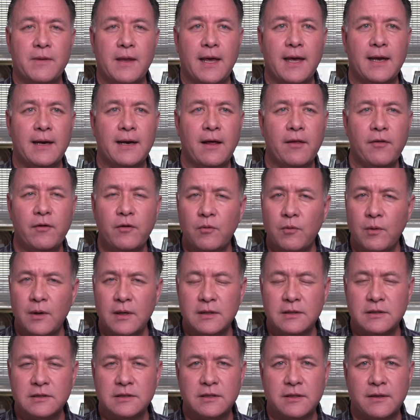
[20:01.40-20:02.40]
And other
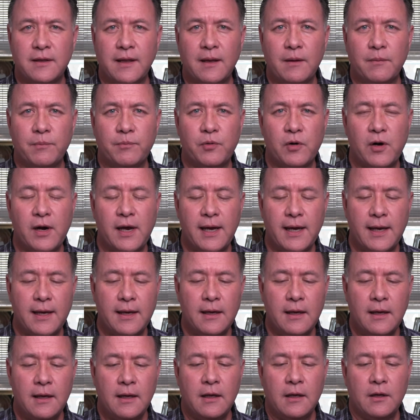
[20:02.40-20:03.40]
ones, they'll
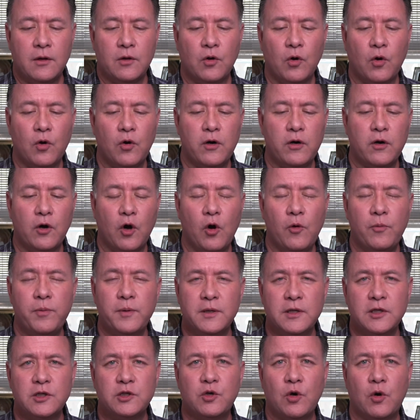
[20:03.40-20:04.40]
pray, Lord,
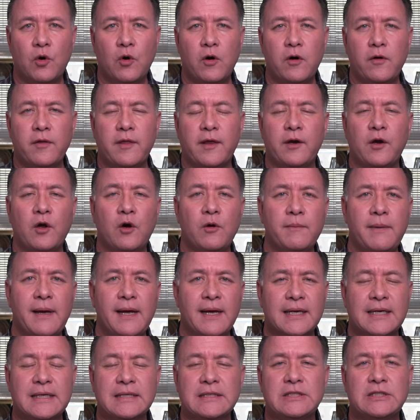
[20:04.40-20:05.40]
open a door that no
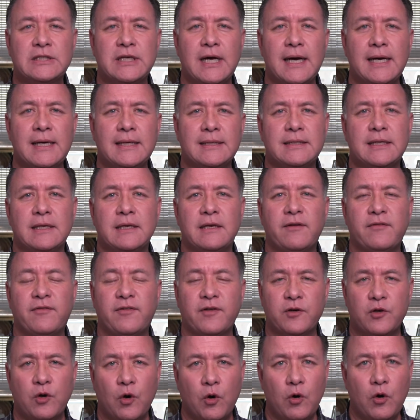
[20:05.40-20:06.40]
man can shut. And if
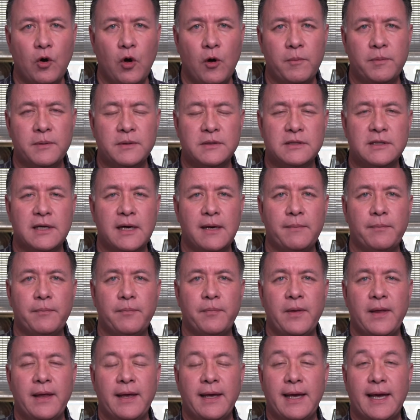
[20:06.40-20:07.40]
a door opens up
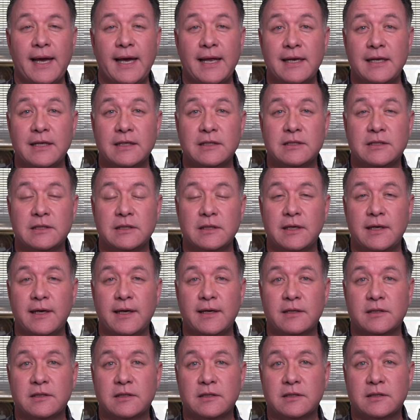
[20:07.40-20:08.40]
and it's,
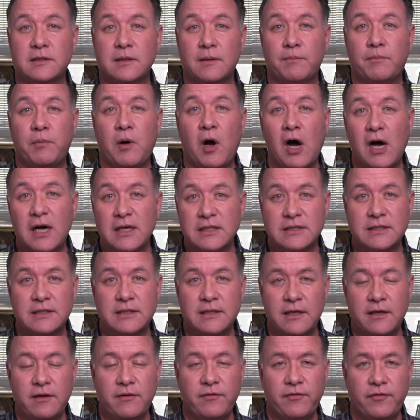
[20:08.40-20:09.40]
it's
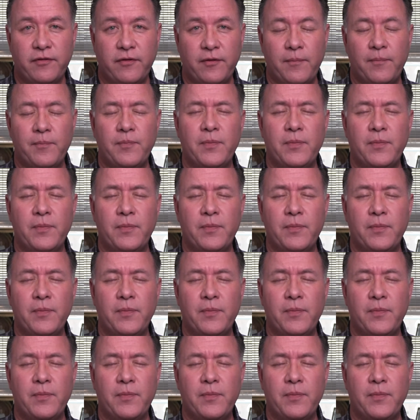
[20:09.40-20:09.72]
positive,